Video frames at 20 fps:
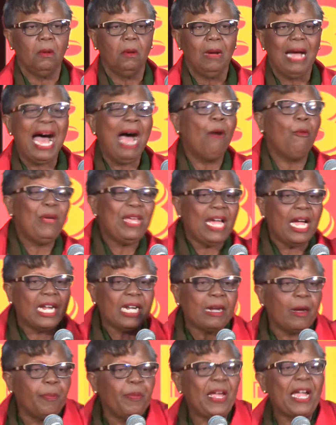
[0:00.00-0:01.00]
And we
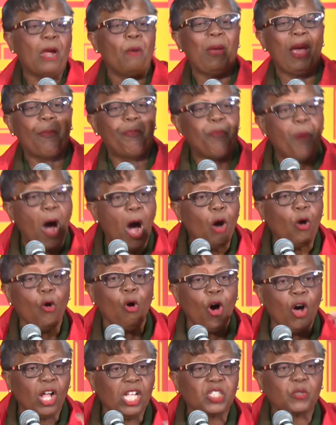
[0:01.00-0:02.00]
are here with
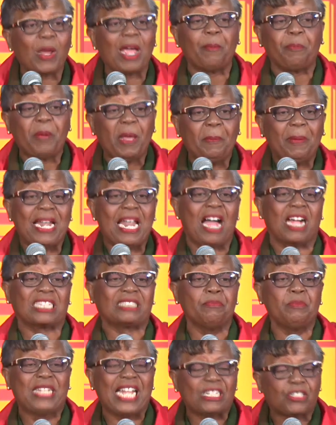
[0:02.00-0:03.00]
potholes where people are
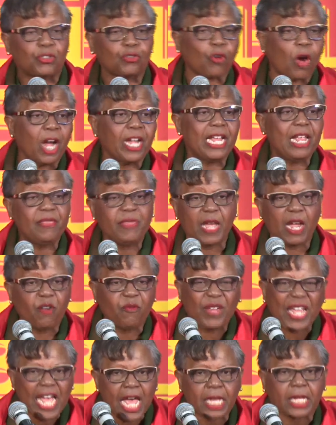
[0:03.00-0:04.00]
destroying their
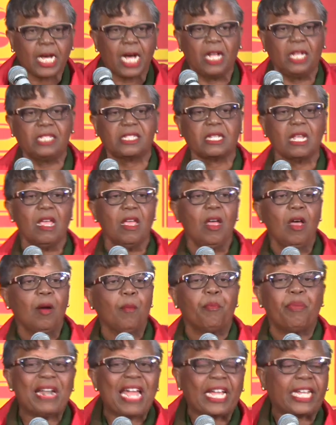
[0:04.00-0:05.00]
vehicles,
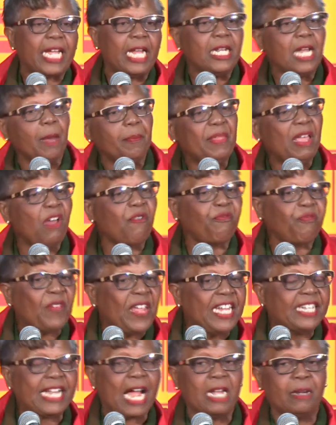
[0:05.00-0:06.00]
breaking up their
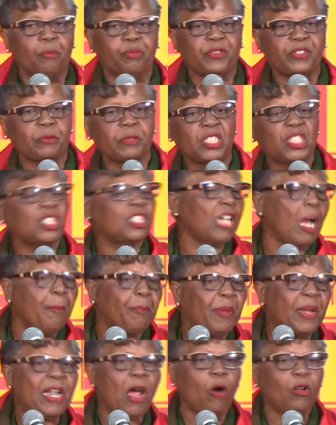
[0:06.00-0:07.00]
feet and
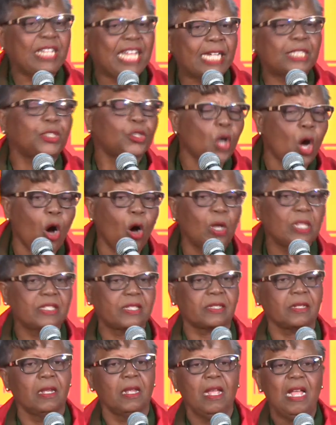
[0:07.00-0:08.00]
stumping out their
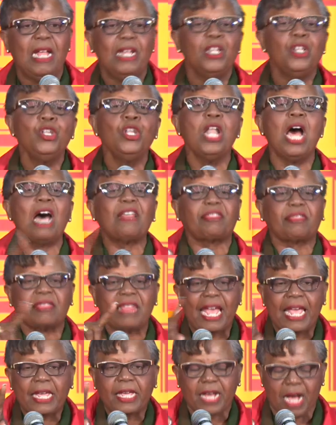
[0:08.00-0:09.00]
toes.
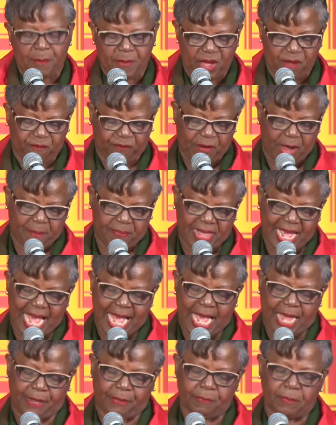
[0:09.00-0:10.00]
Nothing coming from
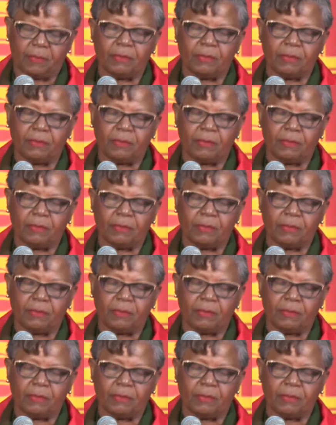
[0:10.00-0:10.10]
them.